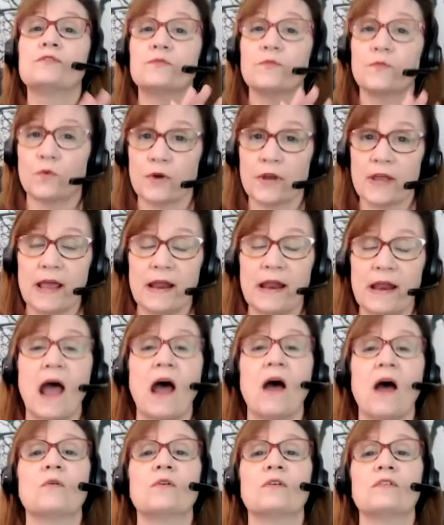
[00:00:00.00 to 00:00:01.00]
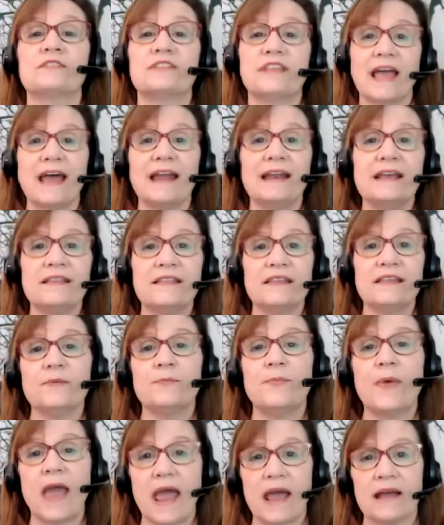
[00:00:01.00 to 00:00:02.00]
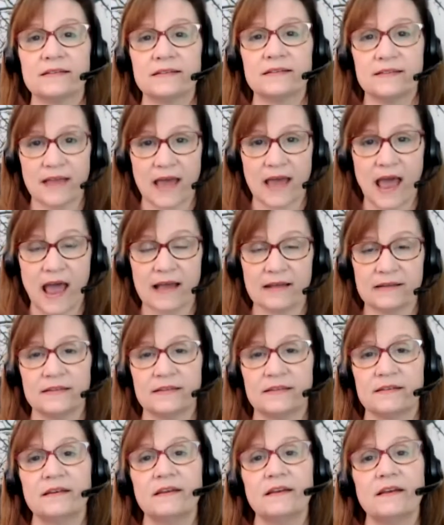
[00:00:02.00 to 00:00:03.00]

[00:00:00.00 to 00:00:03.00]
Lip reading: 48 hours, anything past that,